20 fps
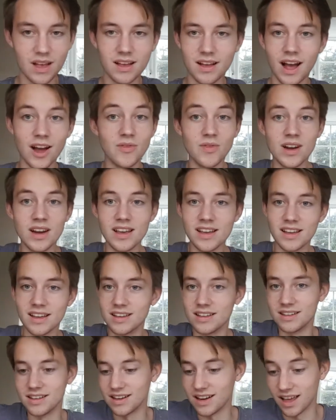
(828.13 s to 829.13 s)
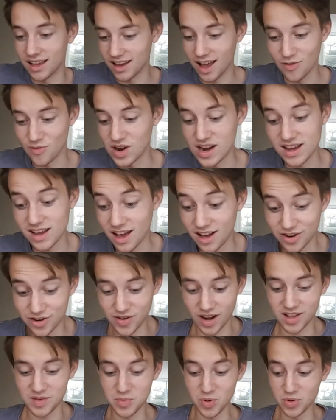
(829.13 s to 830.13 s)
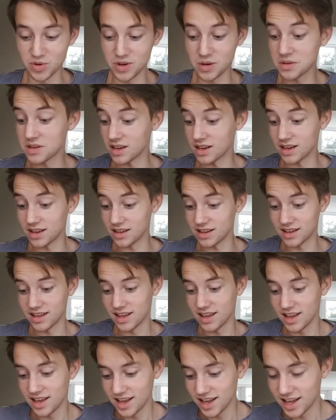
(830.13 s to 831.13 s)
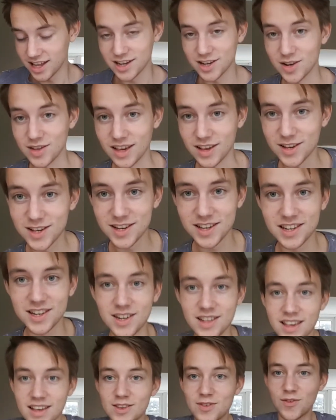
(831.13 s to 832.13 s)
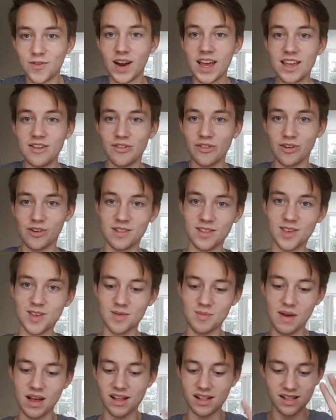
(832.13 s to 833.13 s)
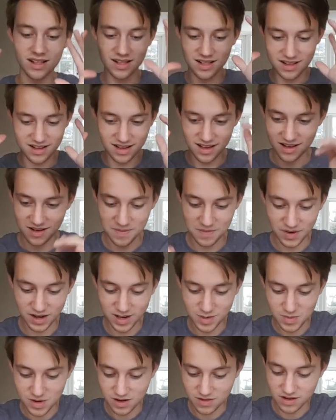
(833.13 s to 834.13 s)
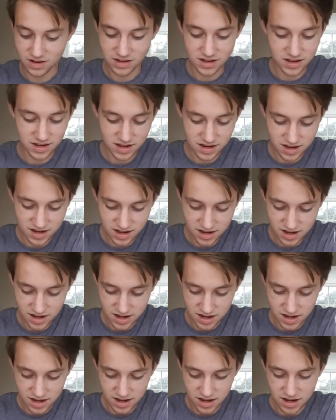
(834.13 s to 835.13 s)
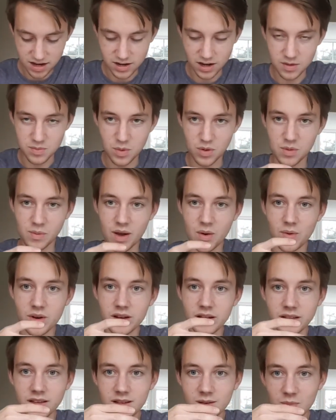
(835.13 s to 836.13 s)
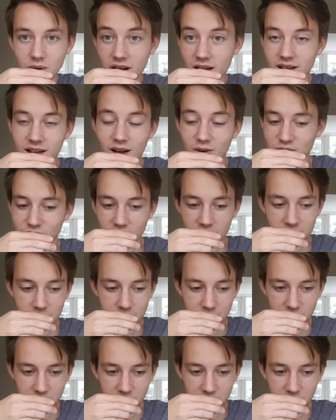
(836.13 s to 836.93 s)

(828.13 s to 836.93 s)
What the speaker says: I really can't transport you to this flavour and smell experience just with my words, but I'll try.